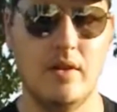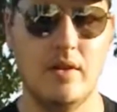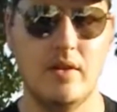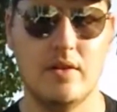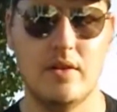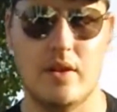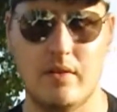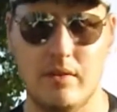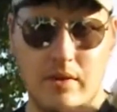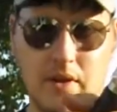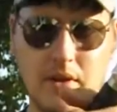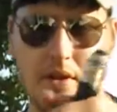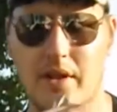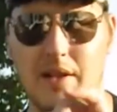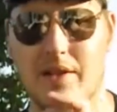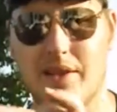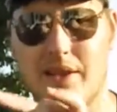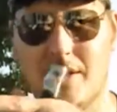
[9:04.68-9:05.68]
So
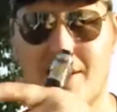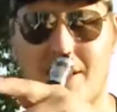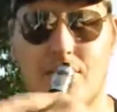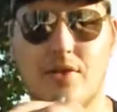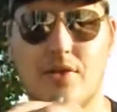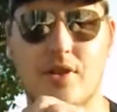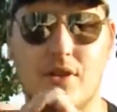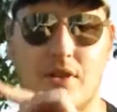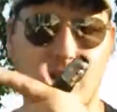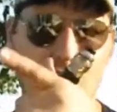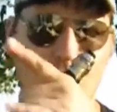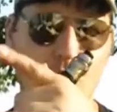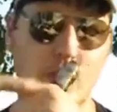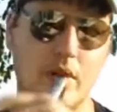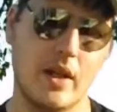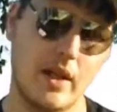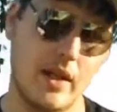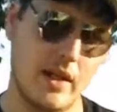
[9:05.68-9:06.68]
let's have a toot
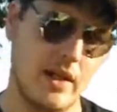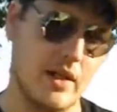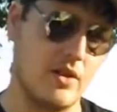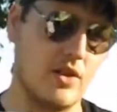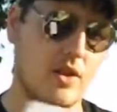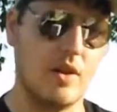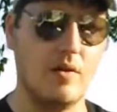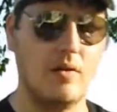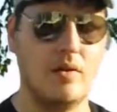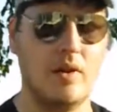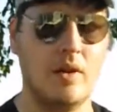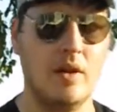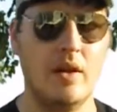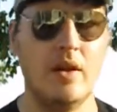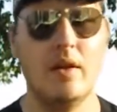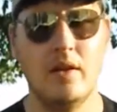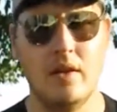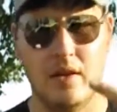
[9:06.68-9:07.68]
and scoop.
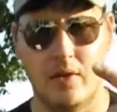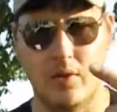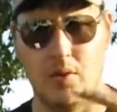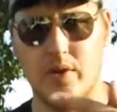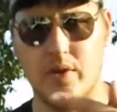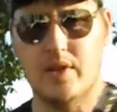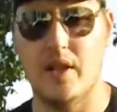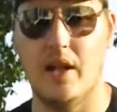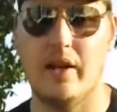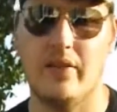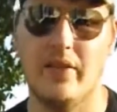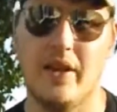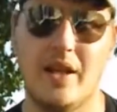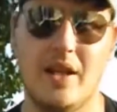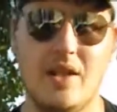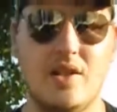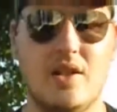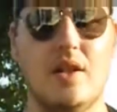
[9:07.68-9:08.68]
Once again, I thank
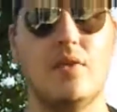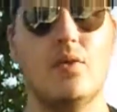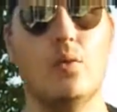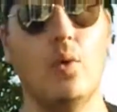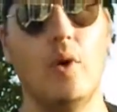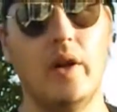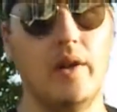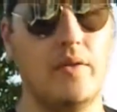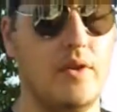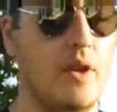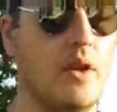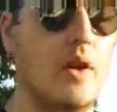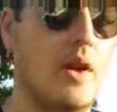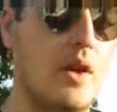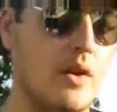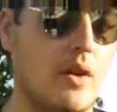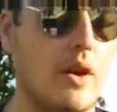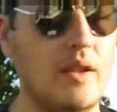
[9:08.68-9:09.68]
each and every one of you.
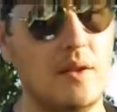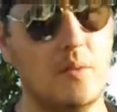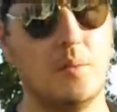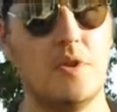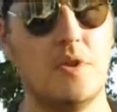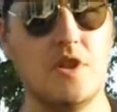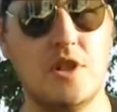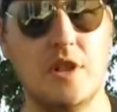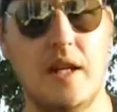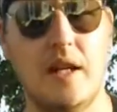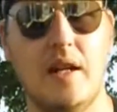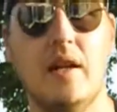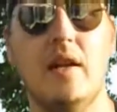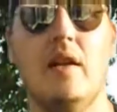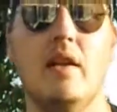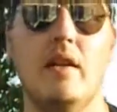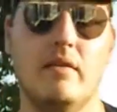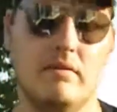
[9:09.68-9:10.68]
Greatly appreciate it.
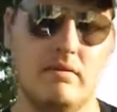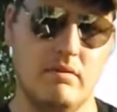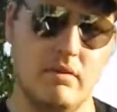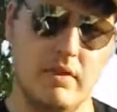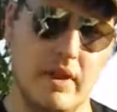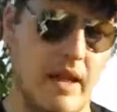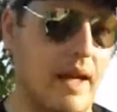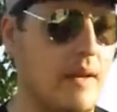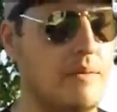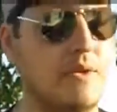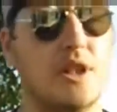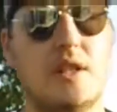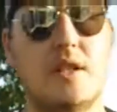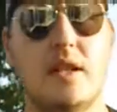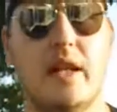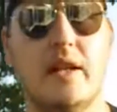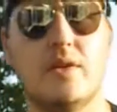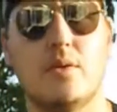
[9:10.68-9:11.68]
I'm
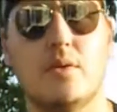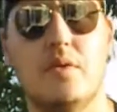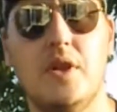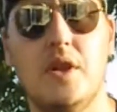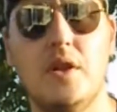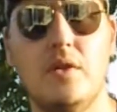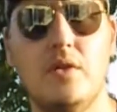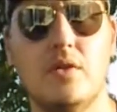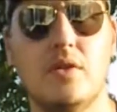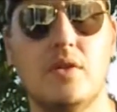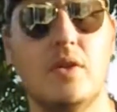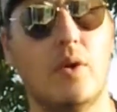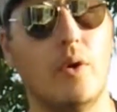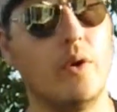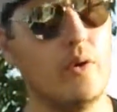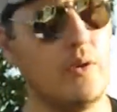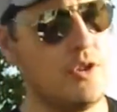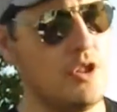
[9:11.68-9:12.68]
JTH Reviews,
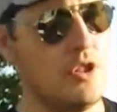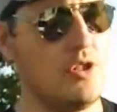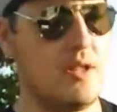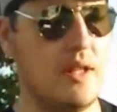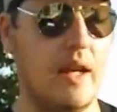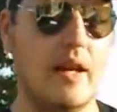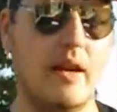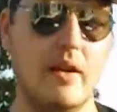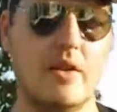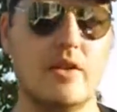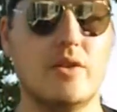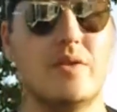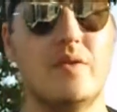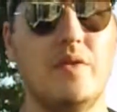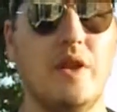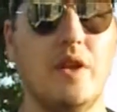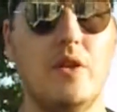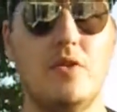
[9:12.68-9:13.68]
or Just That Honest
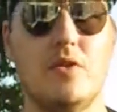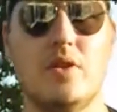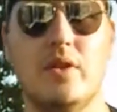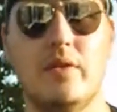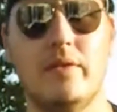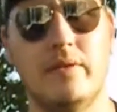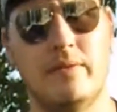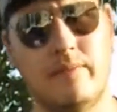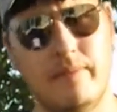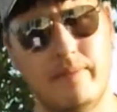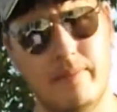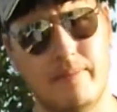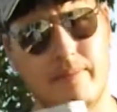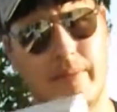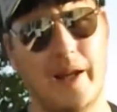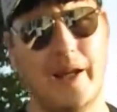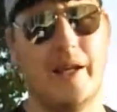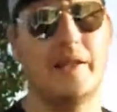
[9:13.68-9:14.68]
Reviews,
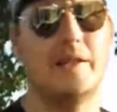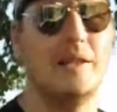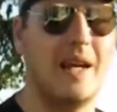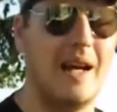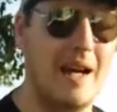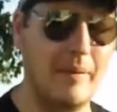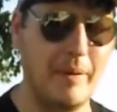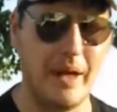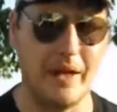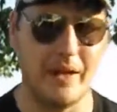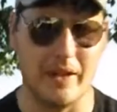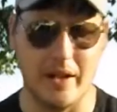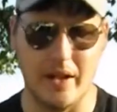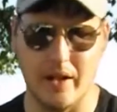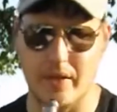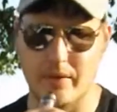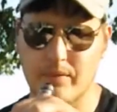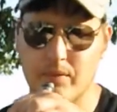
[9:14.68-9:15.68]
and I'm out of here.